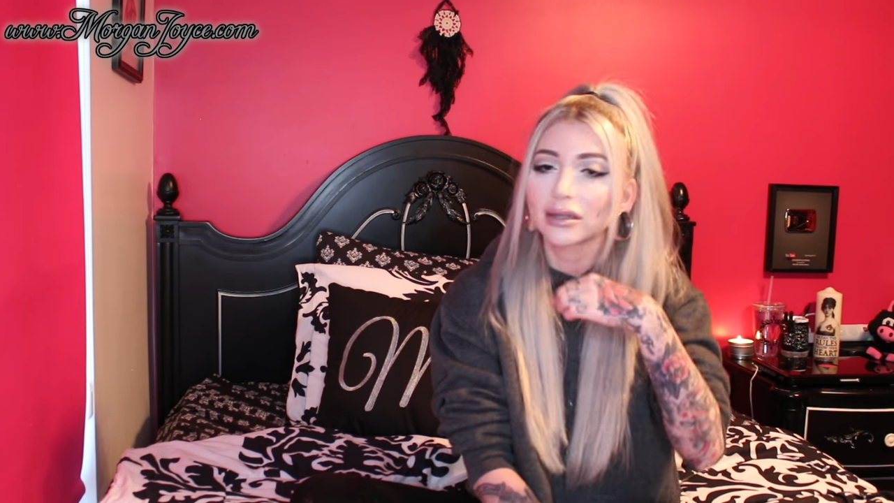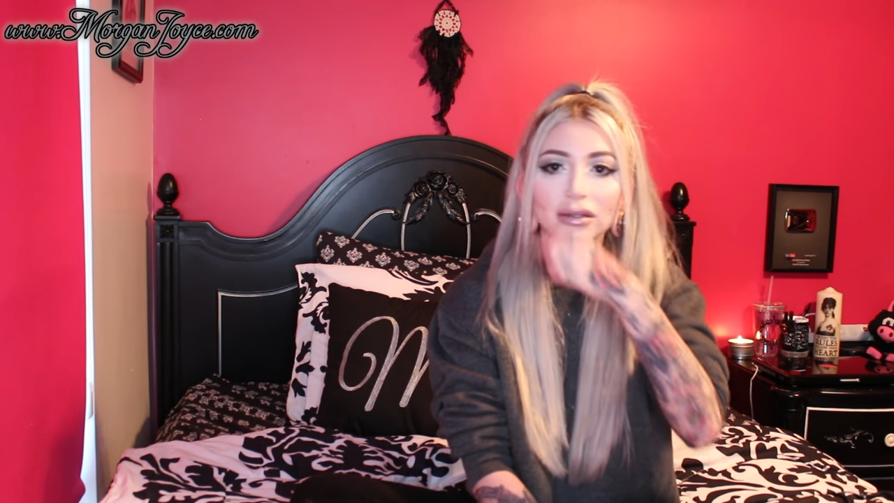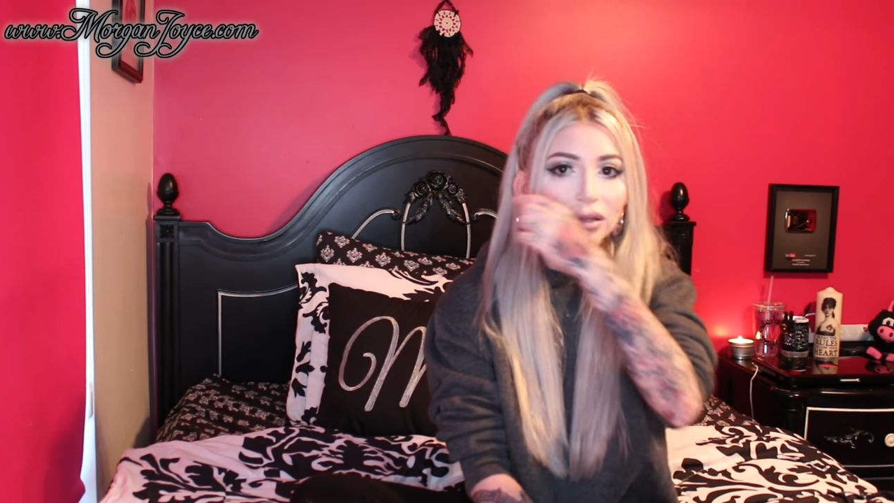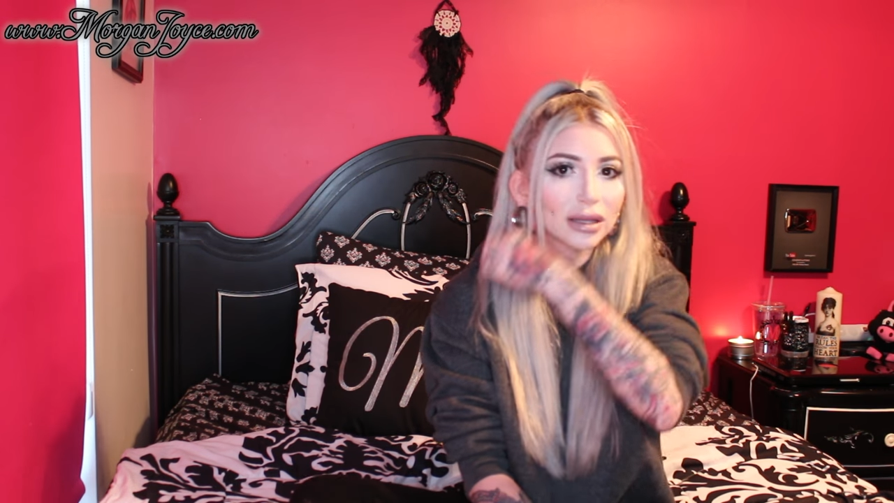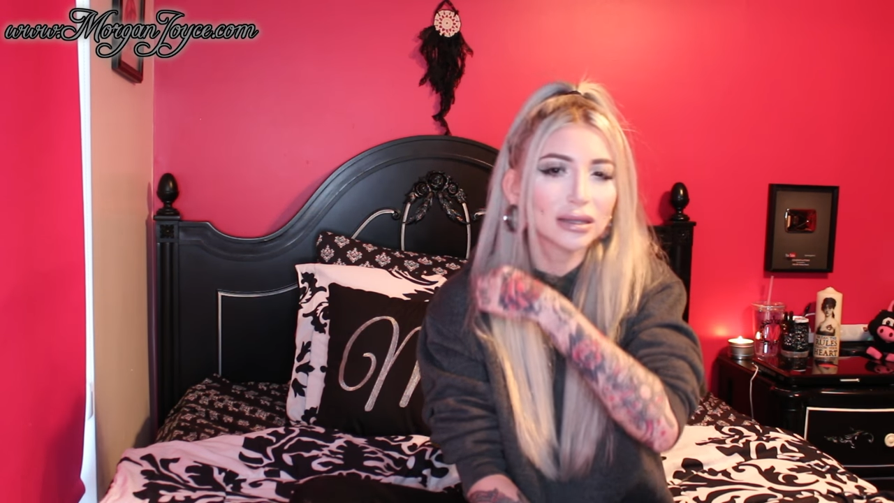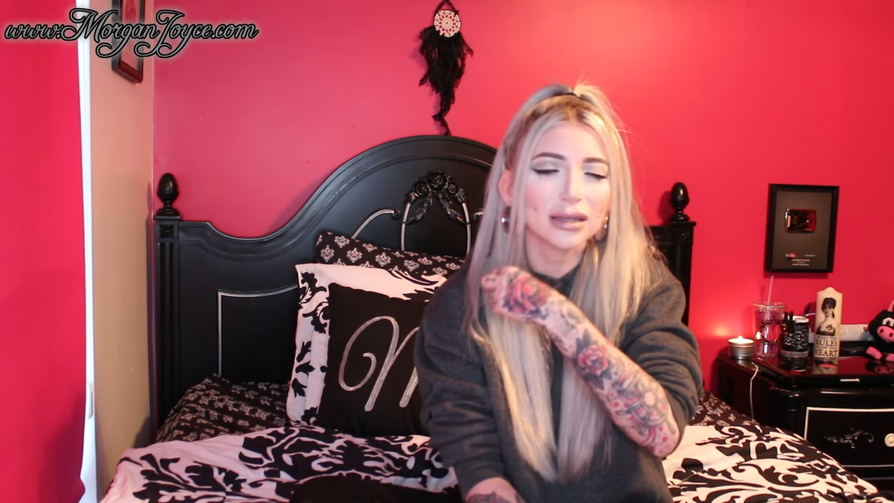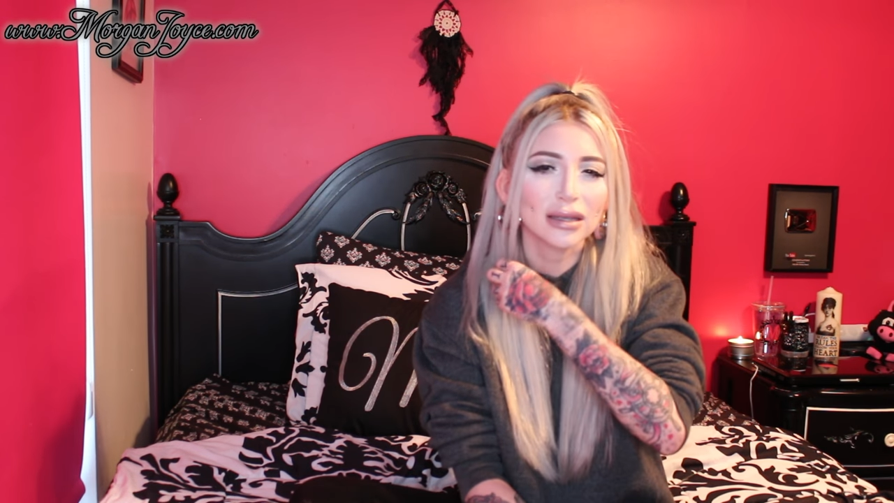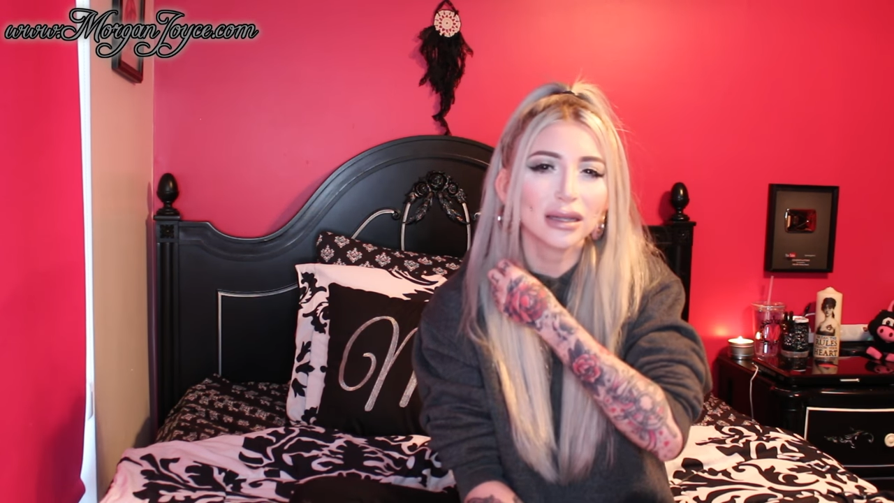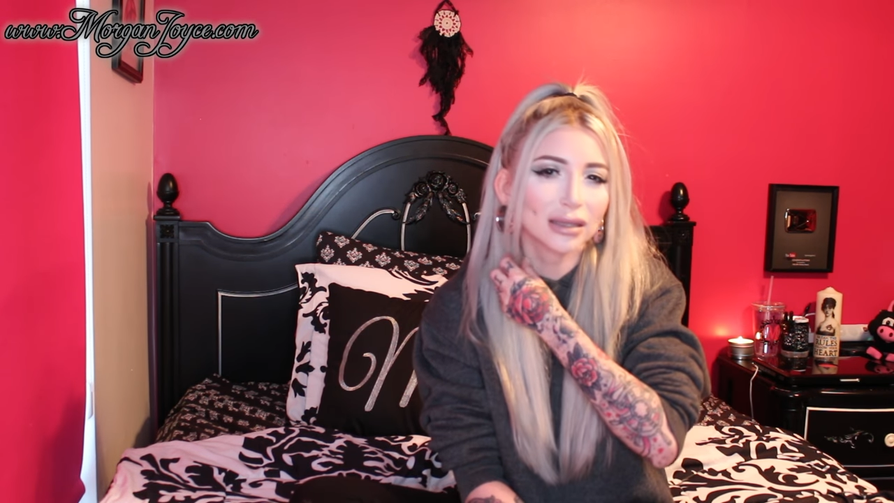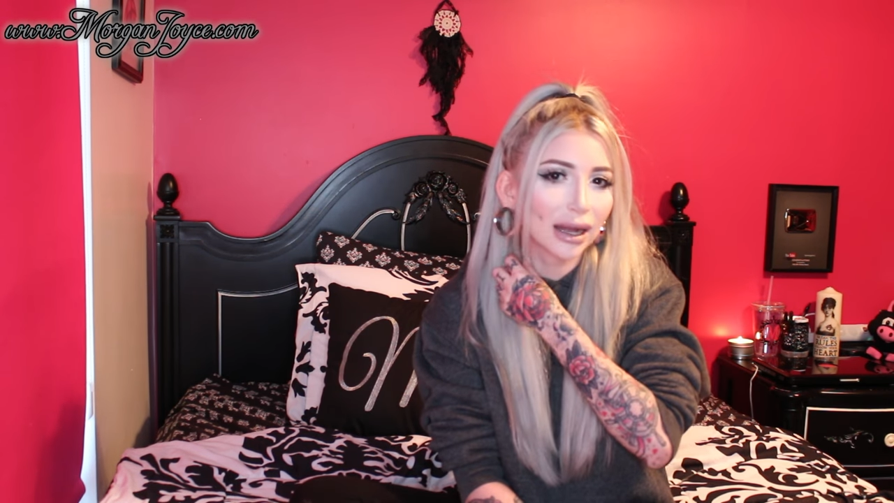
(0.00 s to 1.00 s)
Is this
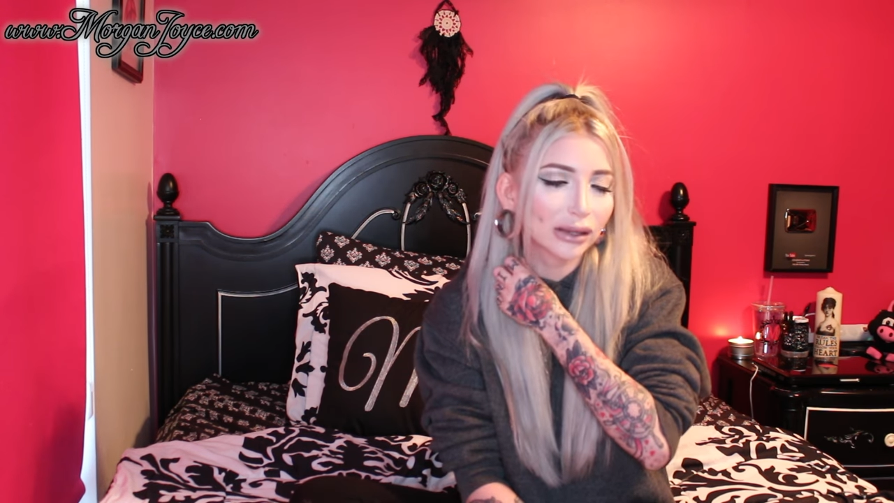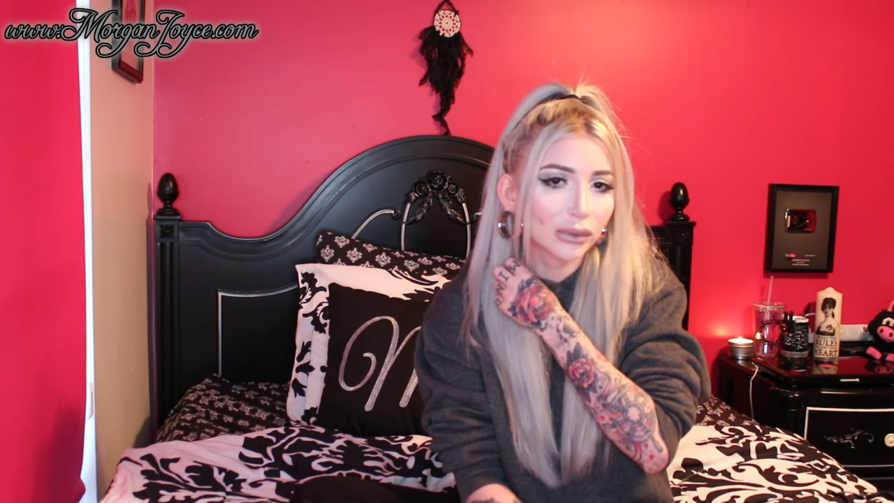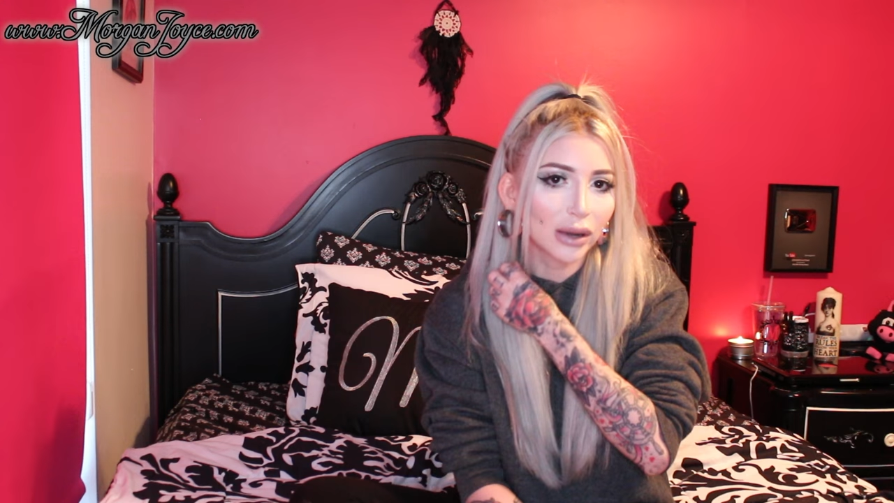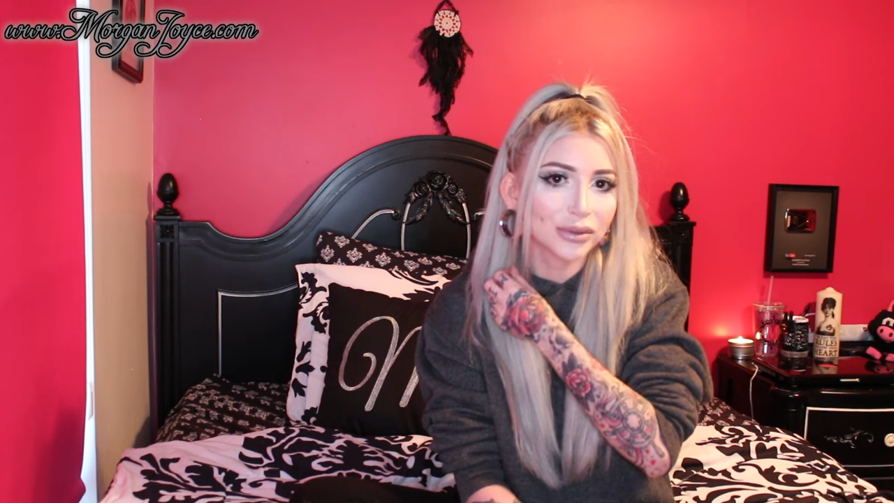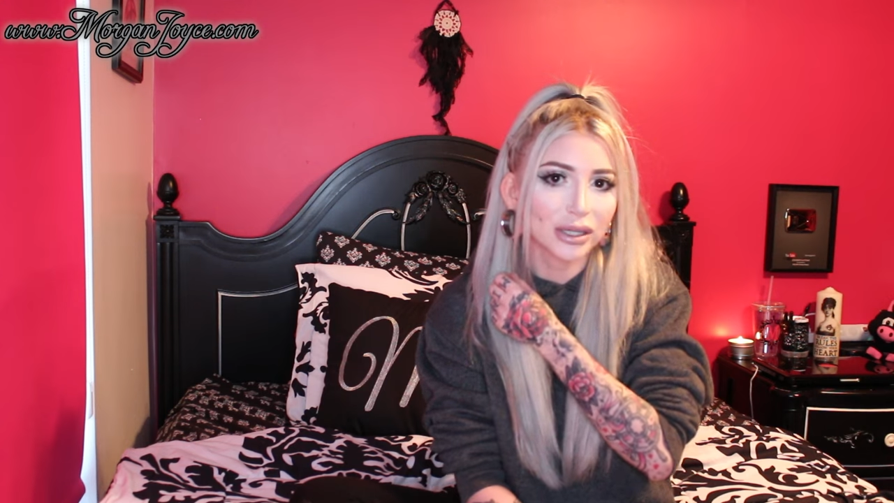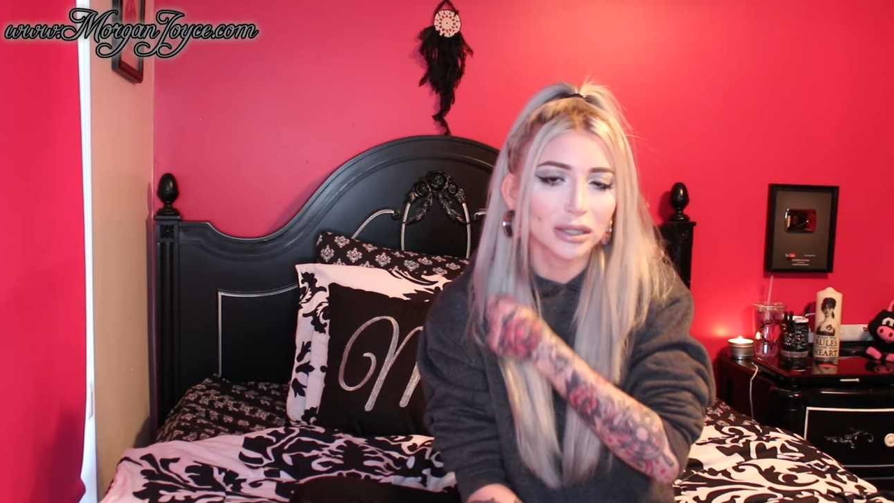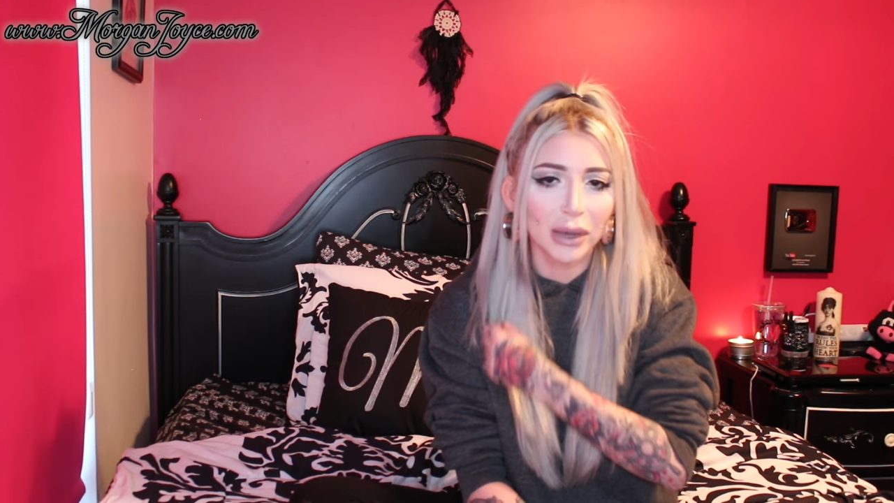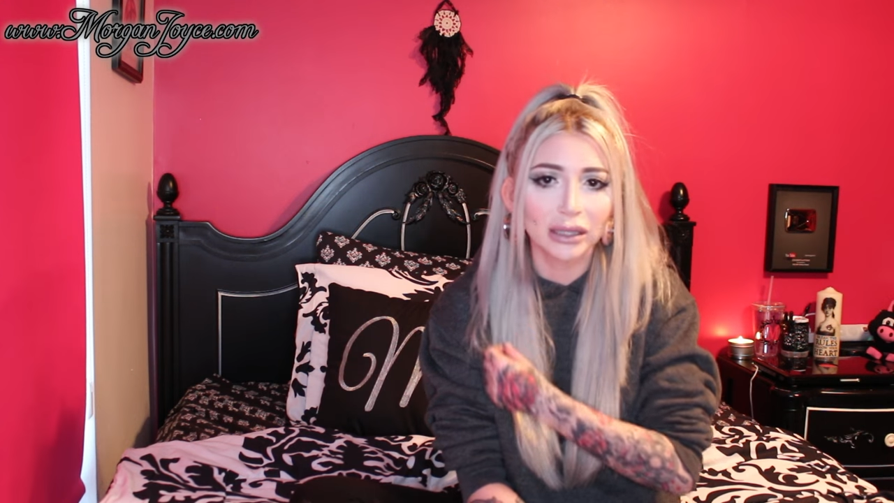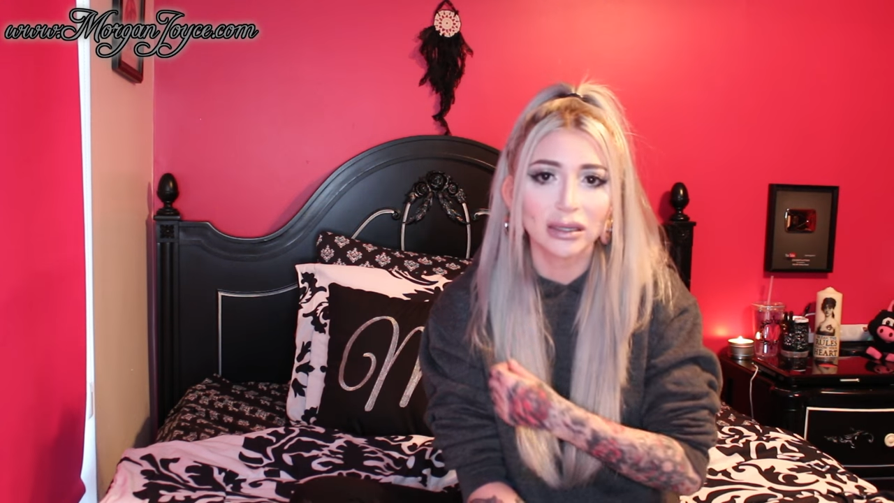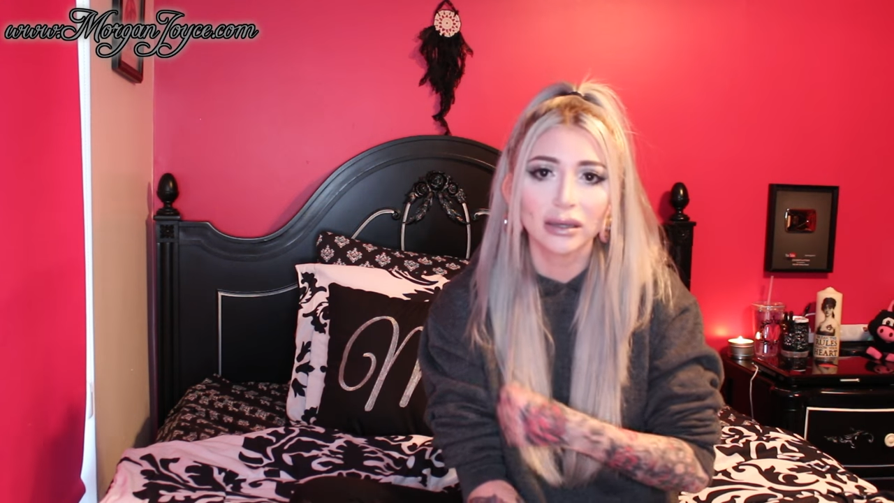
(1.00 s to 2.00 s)
isn't exactly what I was
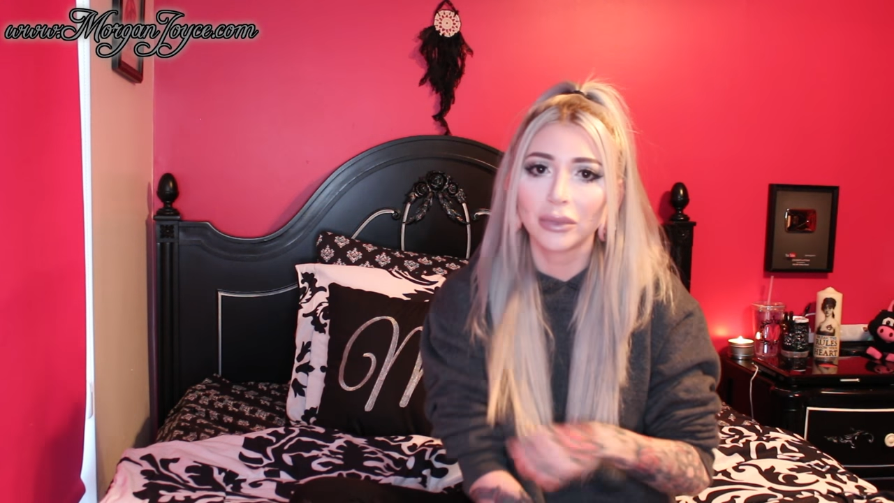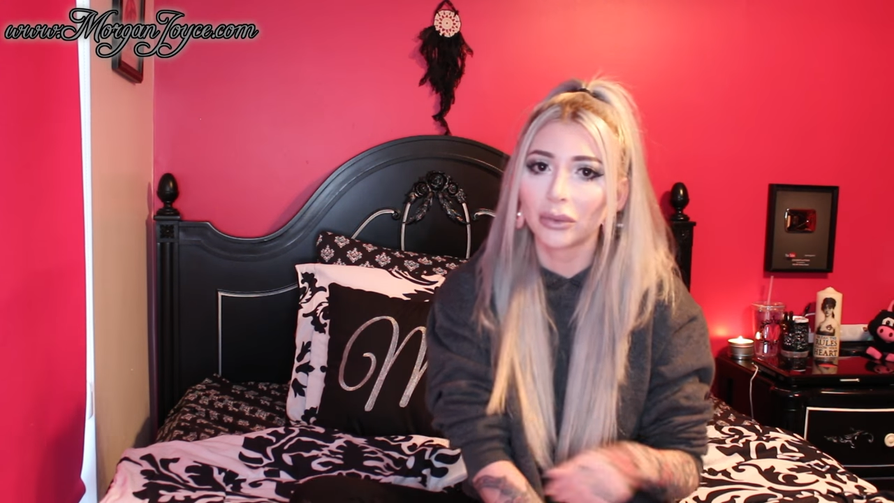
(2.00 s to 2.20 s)
expecting?